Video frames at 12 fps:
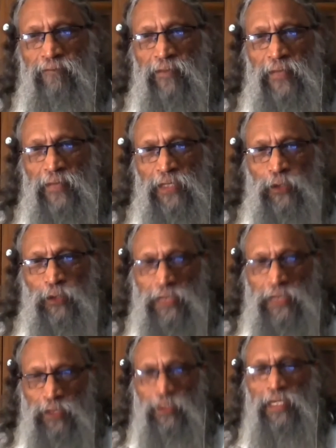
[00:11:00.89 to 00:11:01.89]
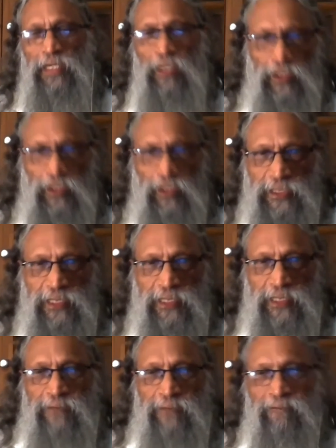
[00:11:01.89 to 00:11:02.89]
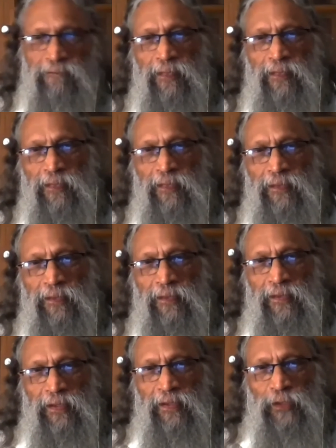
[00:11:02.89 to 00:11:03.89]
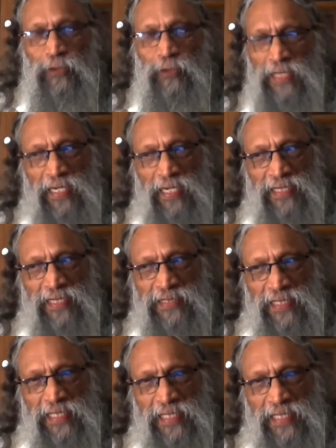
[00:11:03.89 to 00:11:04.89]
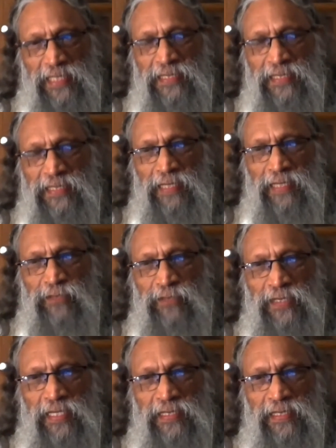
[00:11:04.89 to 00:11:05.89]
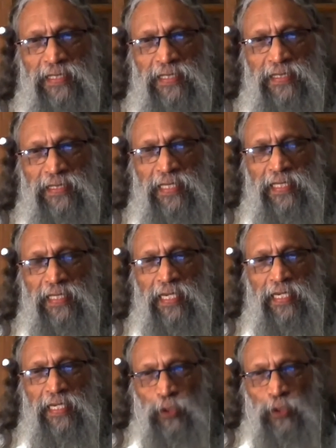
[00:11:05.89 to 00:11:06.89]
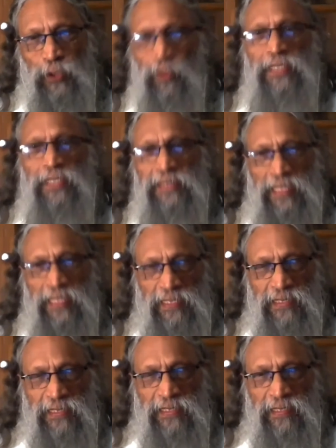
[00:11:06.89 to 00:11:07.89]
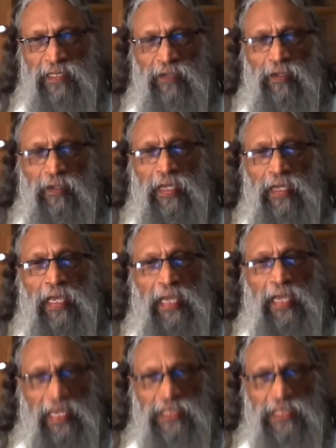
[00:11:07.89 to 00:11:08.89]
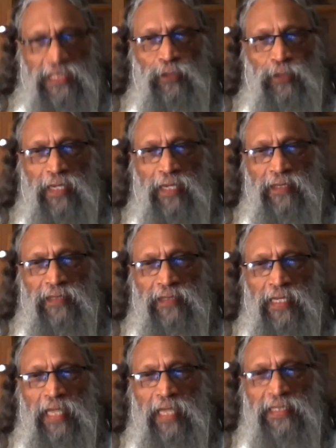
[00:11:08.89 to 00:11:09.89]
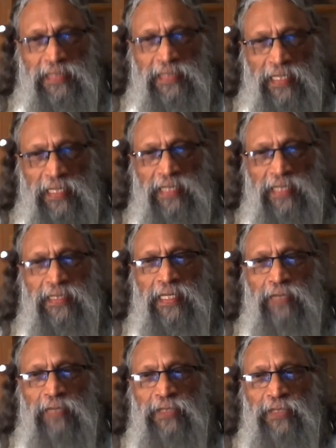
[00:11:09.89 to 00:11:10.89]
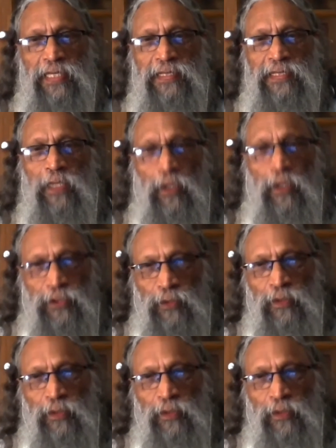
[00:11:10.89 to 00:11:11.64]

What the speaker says: so that you can launch it. So there are extraneous circumstances that are controlling things. As well, there are internal circumstances also